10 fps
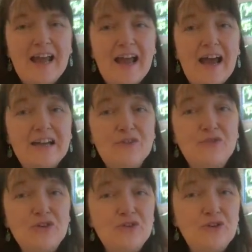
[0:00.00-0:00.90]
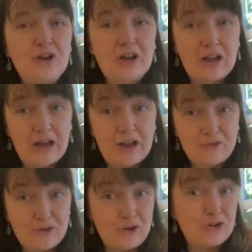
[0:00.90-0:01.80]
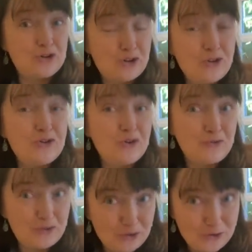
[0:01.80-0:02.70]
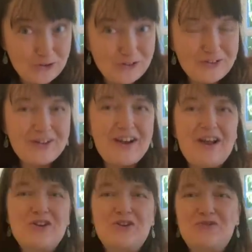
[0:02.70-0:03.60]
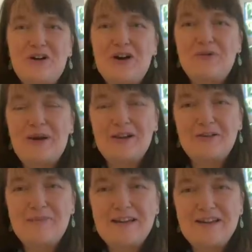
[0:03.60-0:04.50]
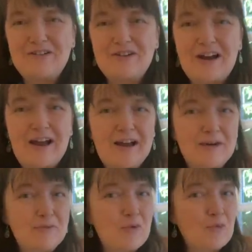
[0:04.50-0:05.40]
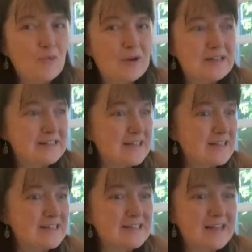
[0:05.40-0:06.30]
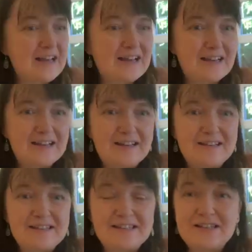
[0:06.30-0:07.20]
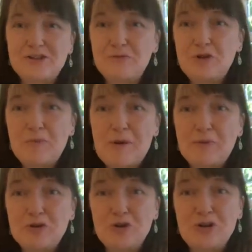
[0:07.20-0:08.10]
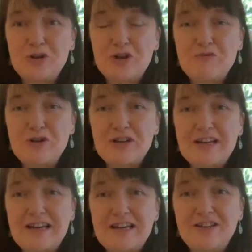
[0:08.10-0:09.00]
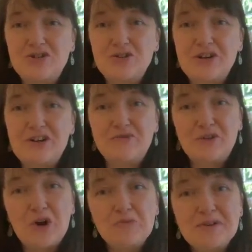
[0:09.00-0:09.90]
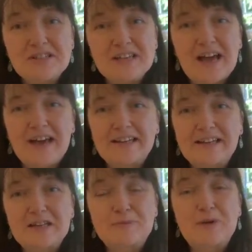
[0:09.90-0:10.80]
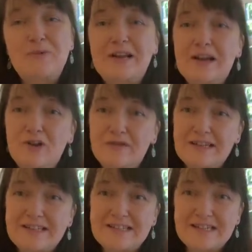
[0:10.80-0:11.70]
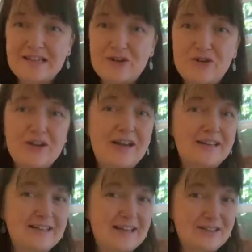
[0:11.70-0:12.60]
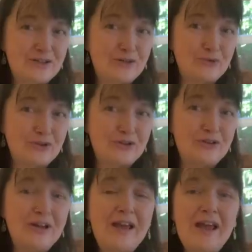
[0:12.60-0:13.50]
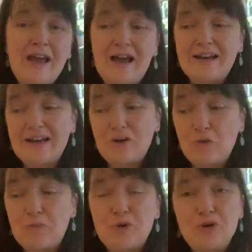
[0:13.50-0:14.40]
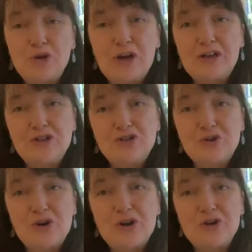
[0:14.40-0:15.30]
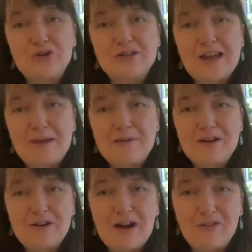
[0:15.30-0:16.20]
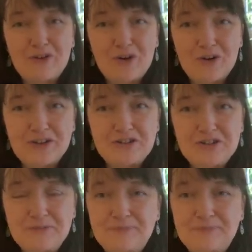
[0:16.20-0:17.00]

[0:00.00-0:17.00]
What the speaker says: And if you're a new viewer, you're very welcome here. We did see some new people joining the community during Vlogmas, and it has been really lovely to see you and to get to know you. And I hope you enjoy your time here at the cottage.